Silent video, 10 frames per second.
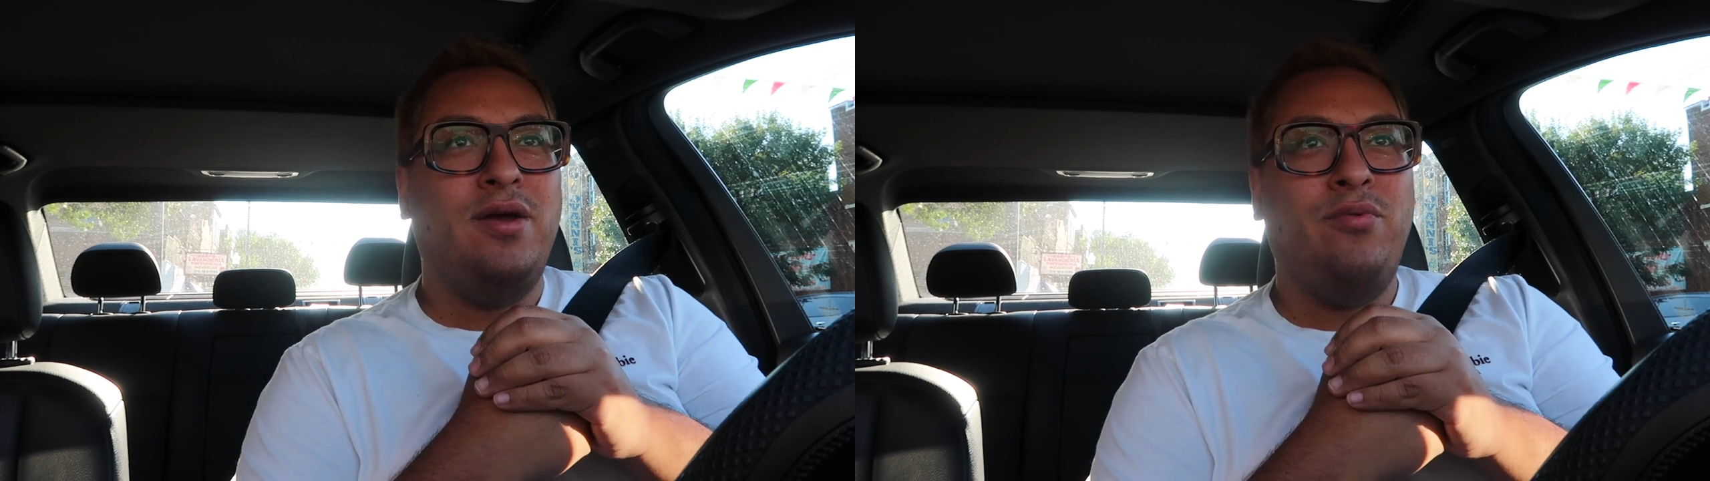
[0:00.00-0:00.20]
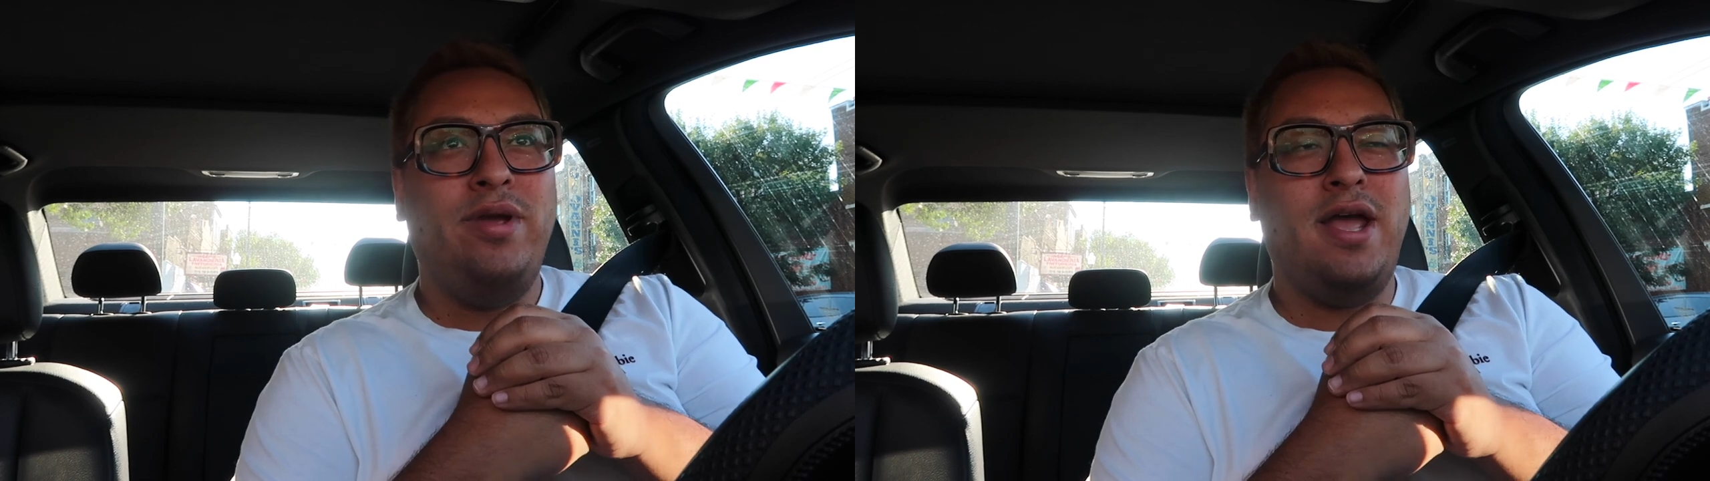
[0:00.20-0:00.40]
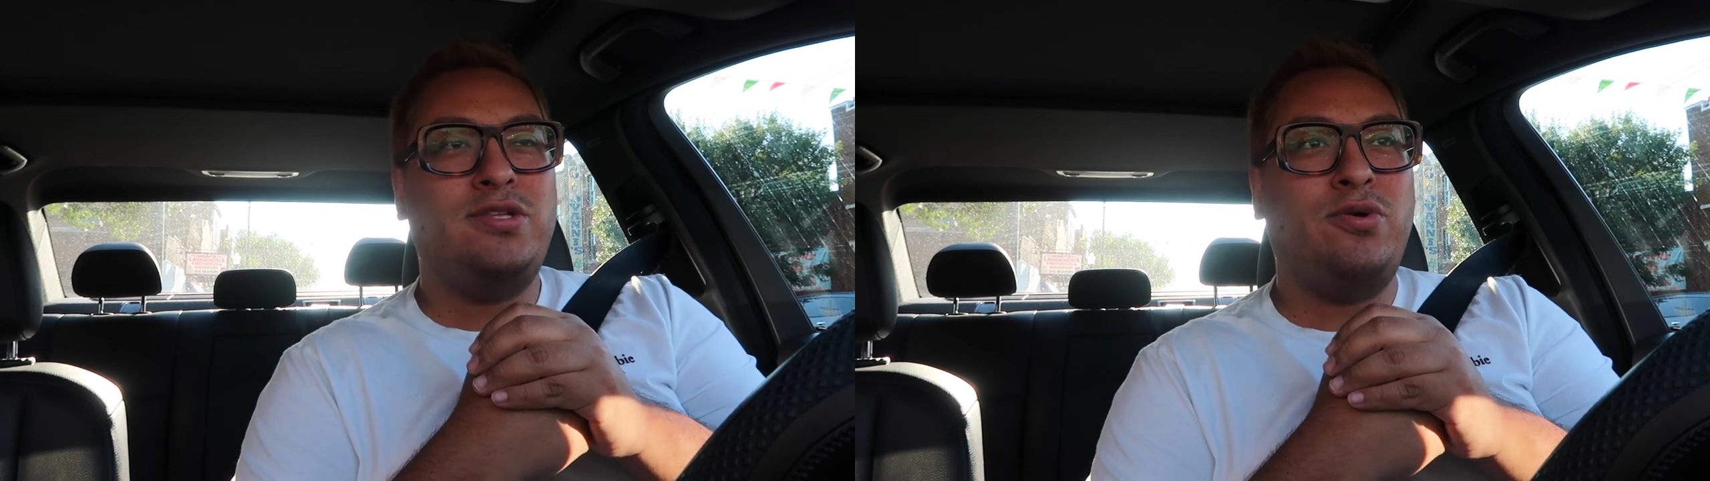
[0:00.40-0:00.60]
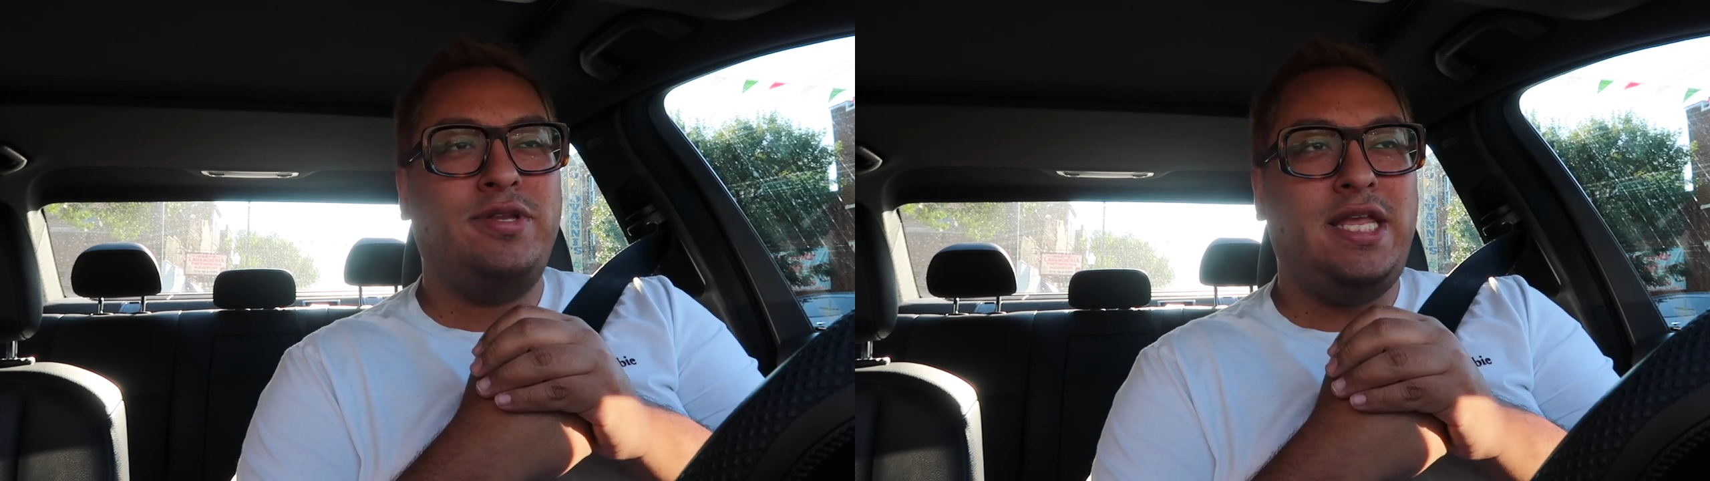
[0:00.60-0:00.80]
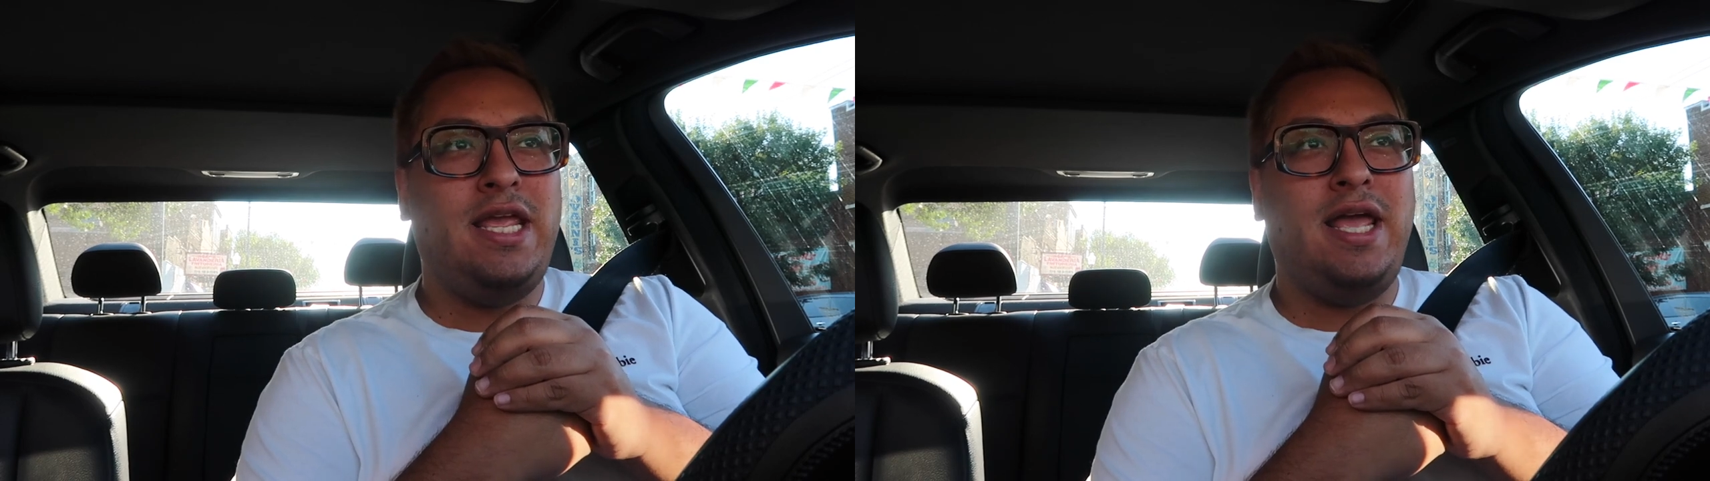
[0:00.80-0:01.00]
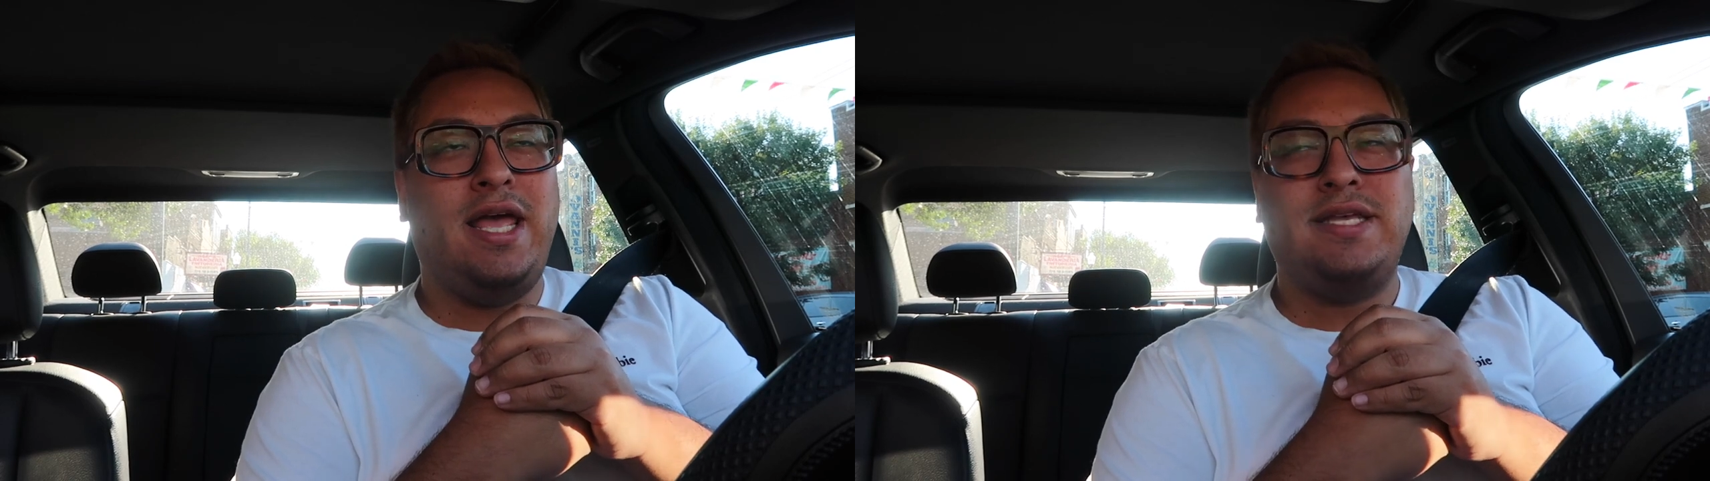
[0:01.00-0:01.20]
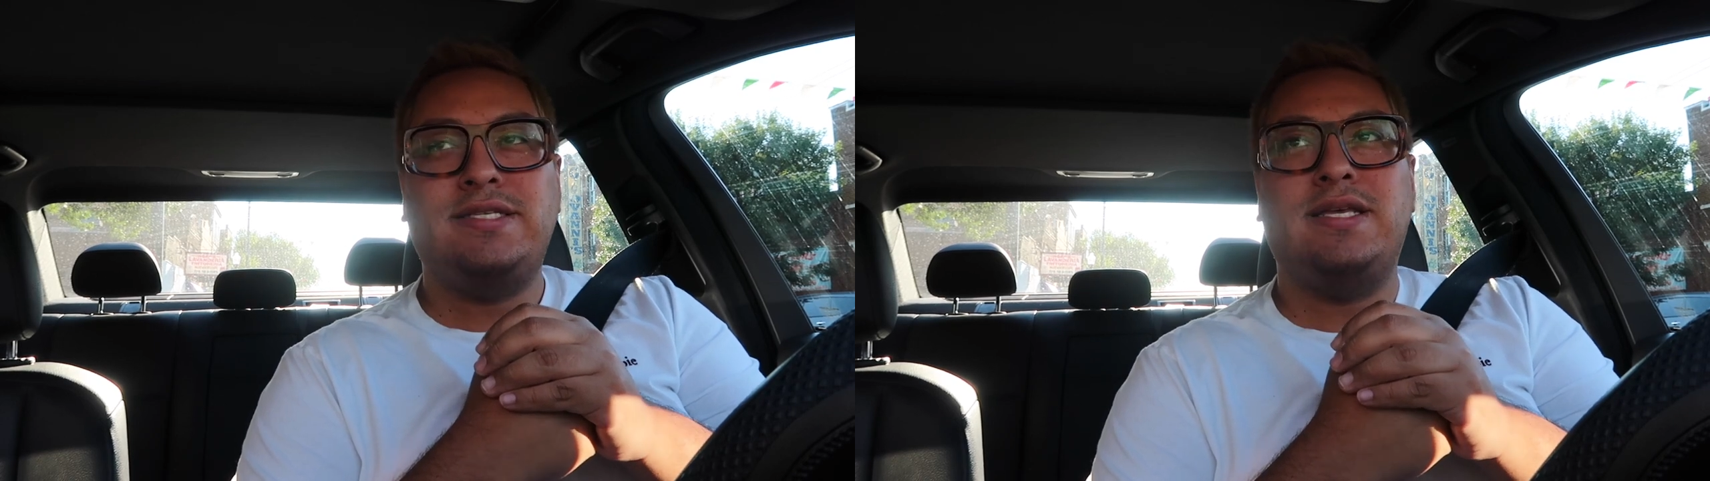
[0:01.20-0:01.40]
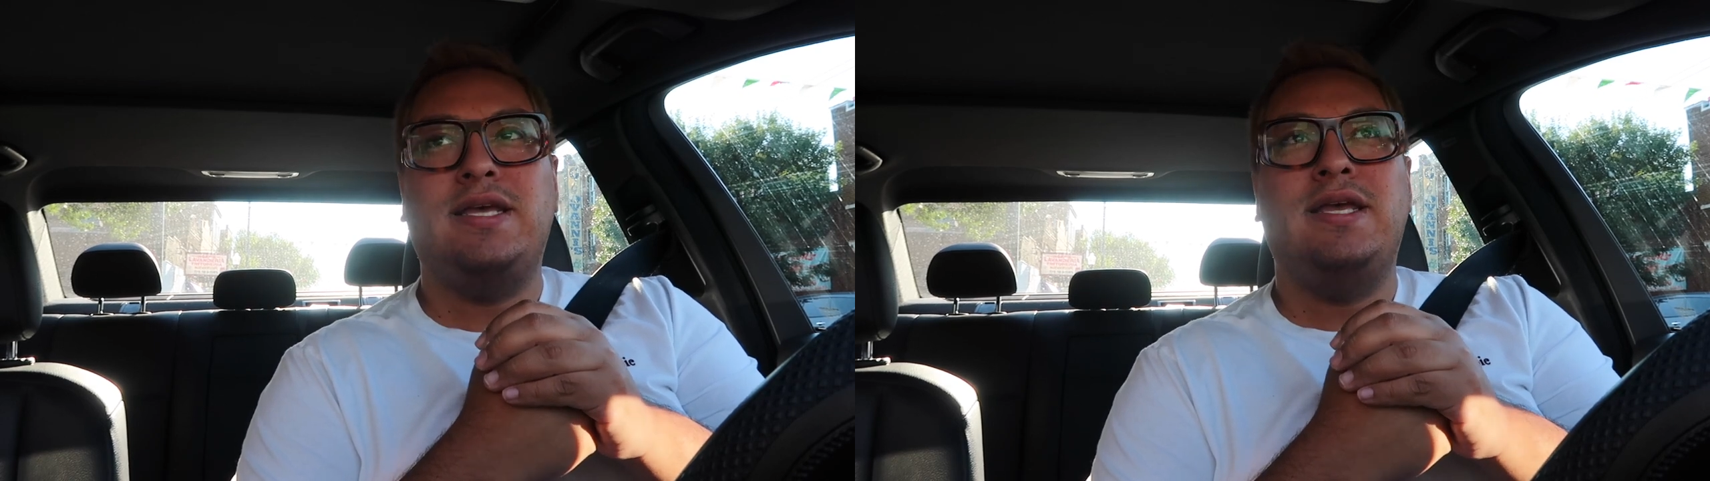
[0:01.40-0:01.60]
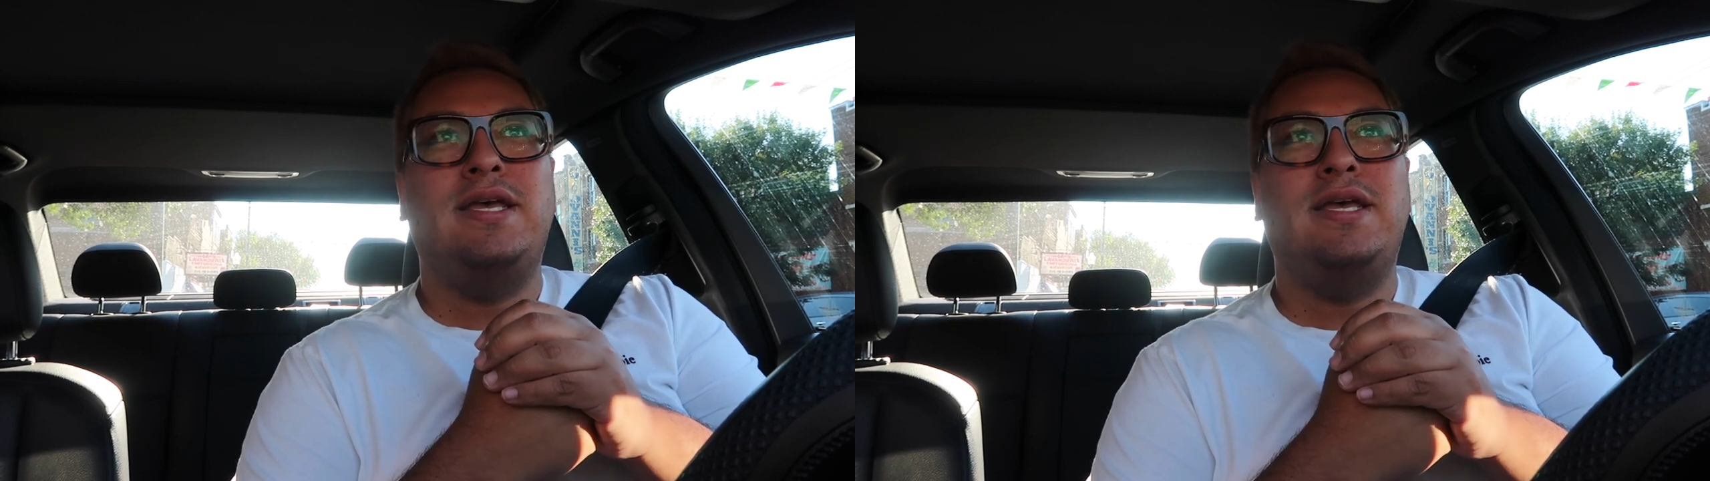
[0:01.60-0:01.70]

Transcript: we got tortillas.